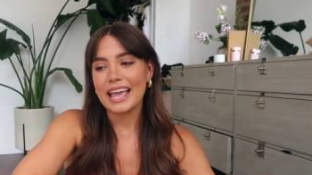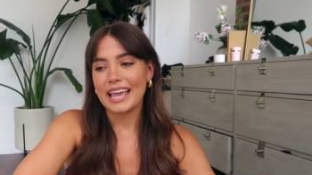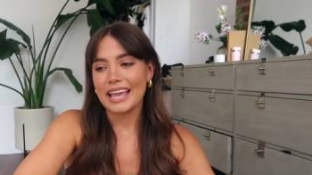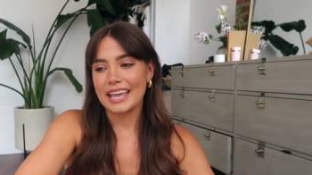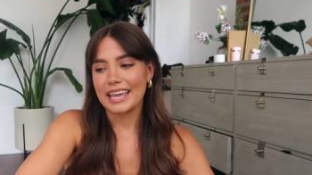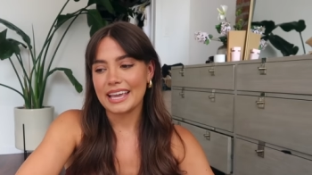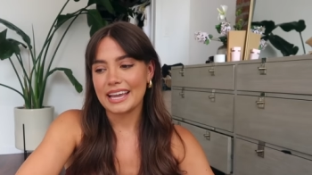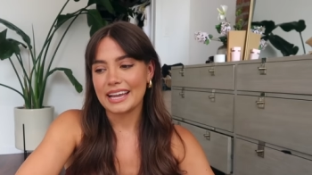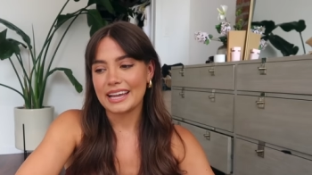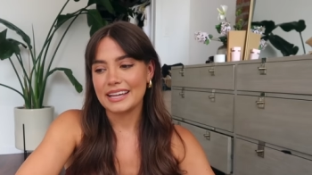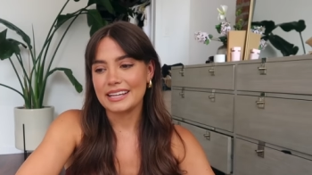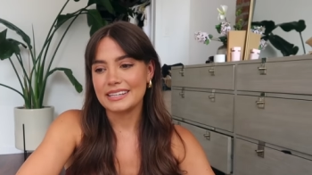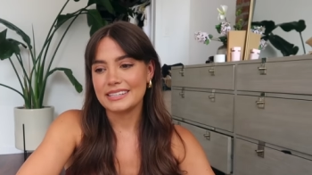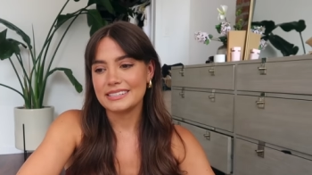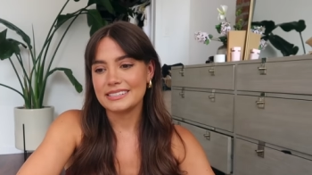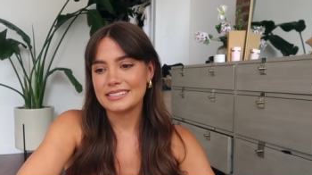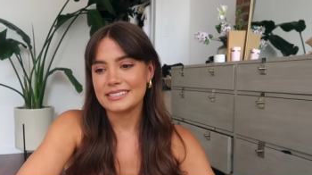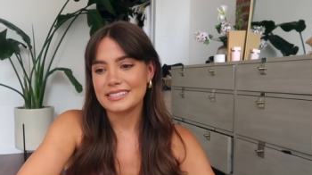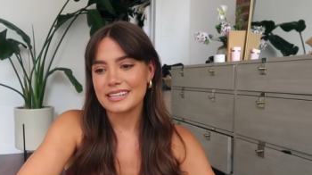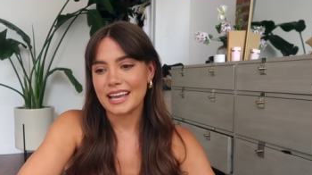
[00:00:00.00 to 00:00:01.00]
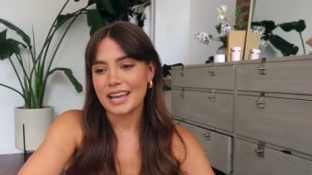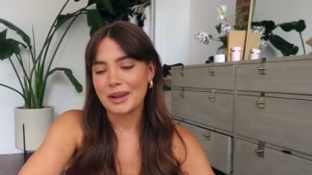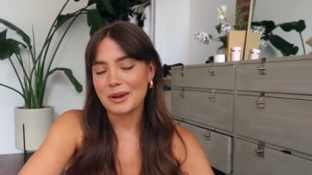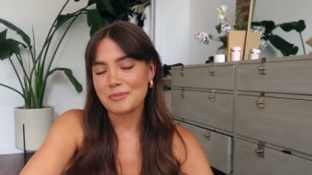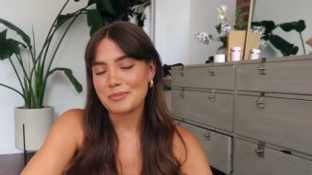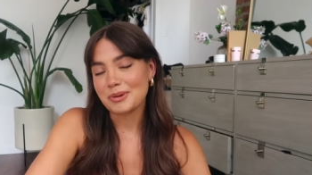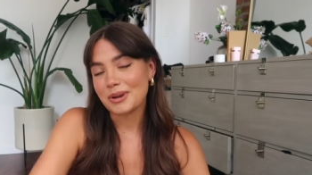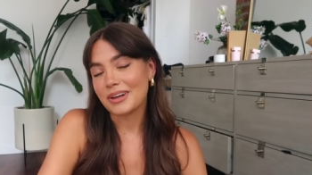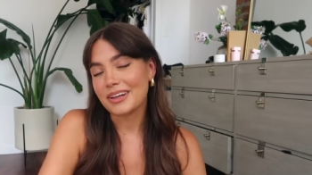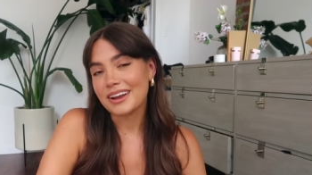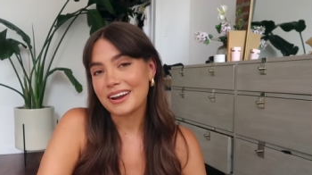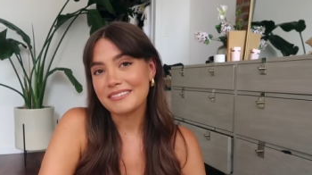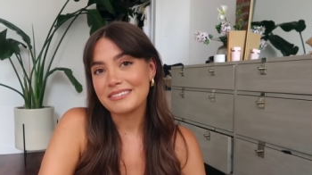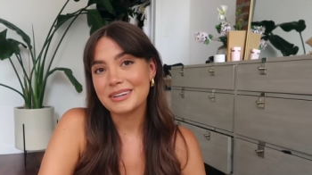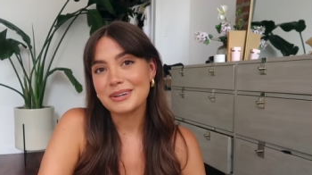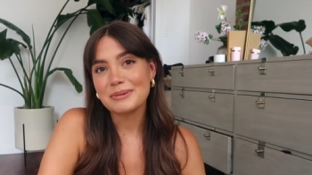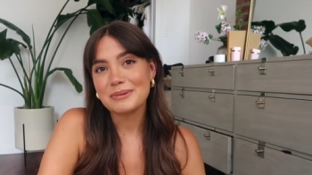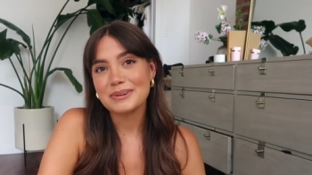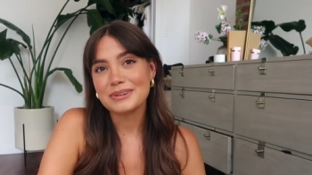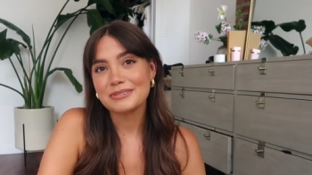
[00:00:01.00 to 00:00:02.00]
and I hope you all are
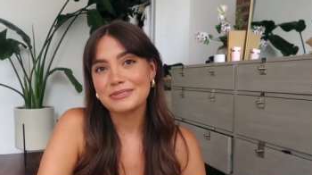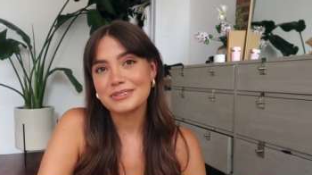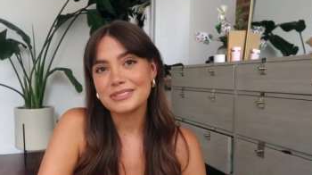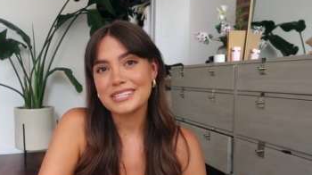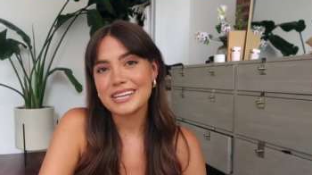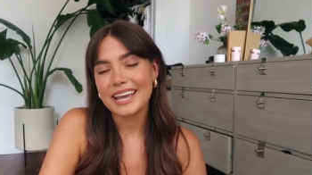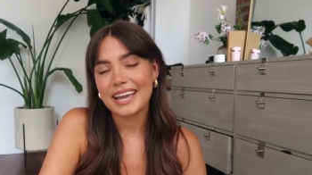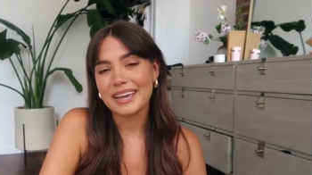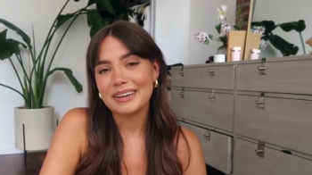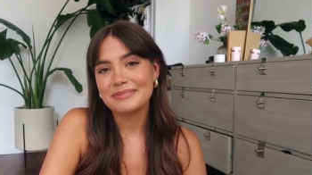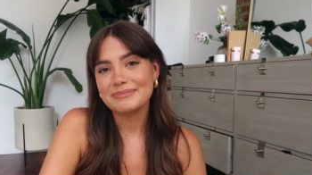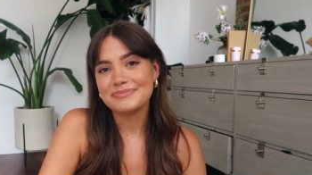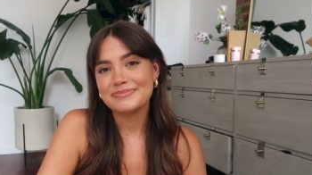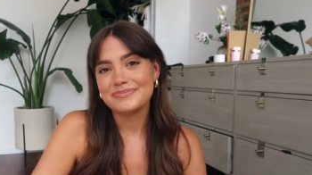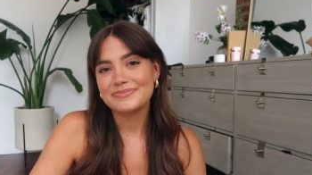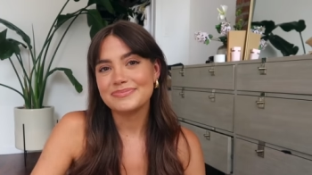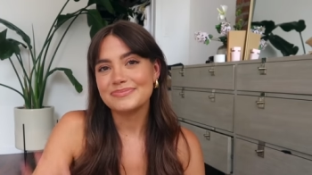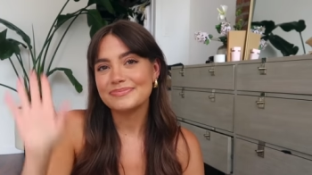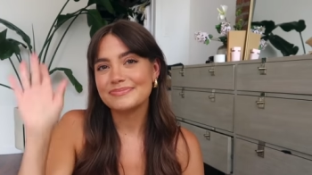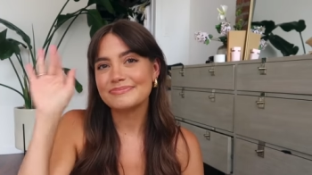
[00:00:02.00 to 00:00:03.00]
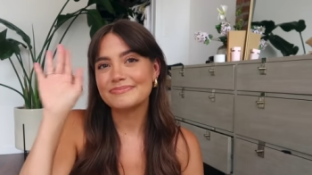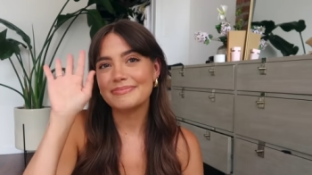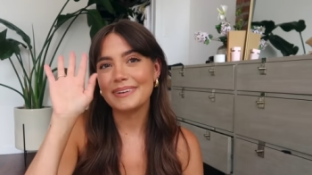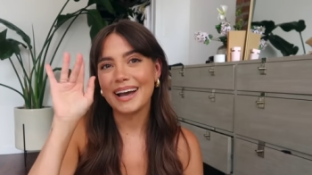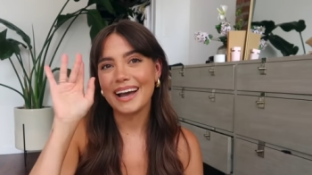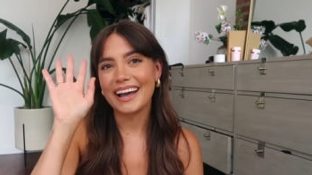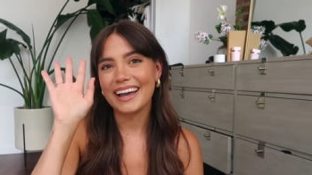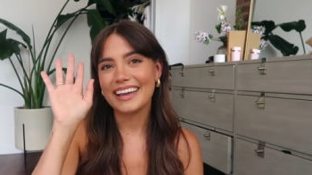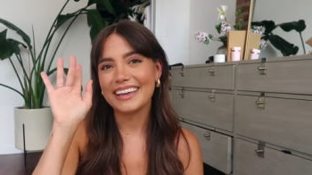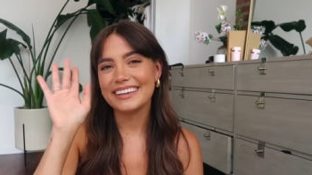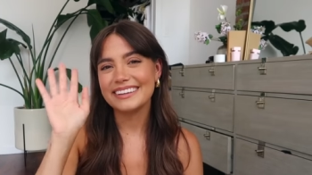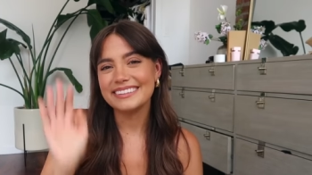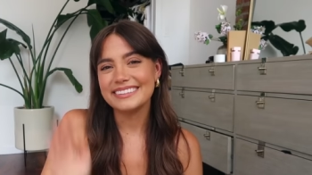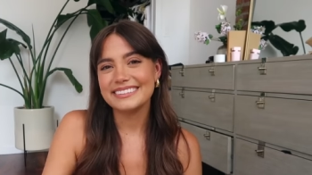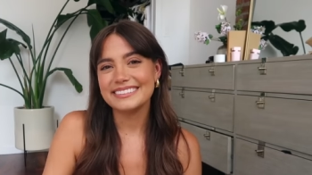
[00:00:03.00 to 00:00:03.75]
having a wonderful day. Bye!